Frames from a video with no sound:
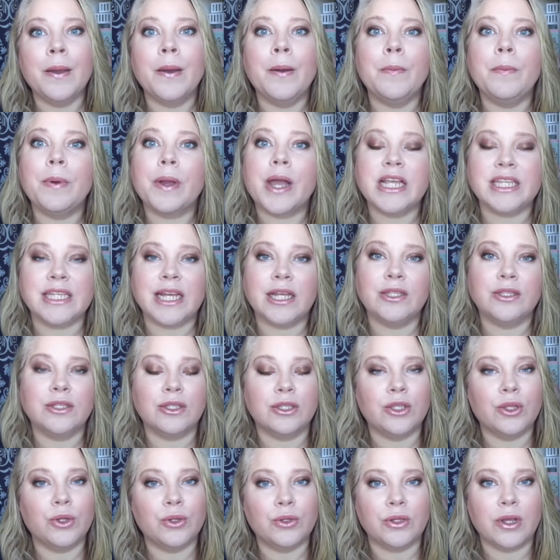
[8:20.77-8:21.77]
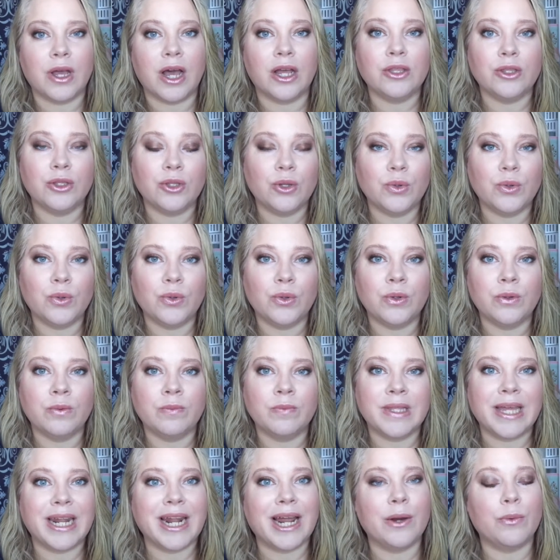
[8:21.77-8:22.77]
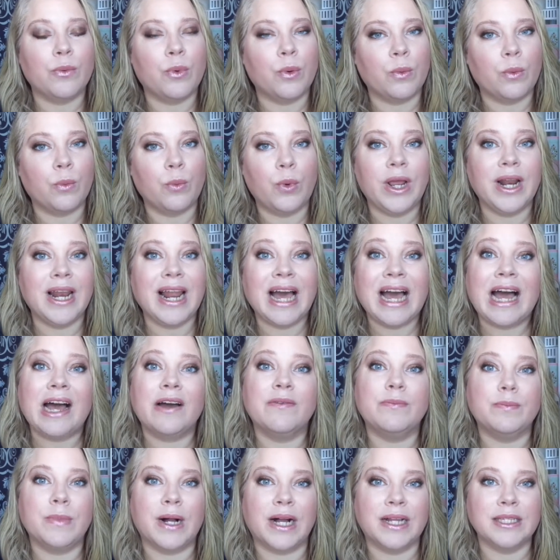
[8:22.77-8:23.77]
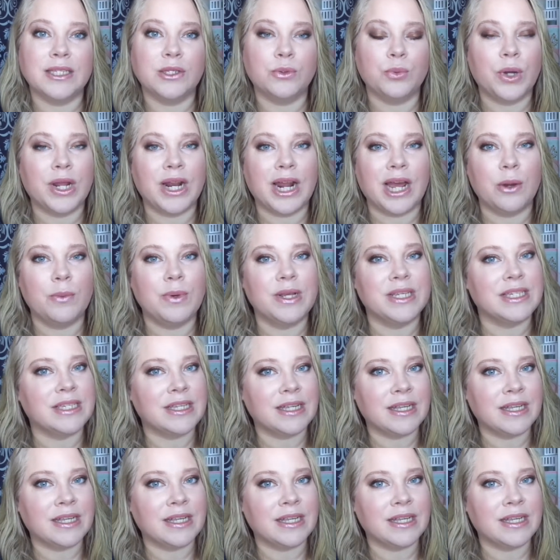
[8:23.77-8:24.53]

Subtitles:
because I knew that I will have months where I will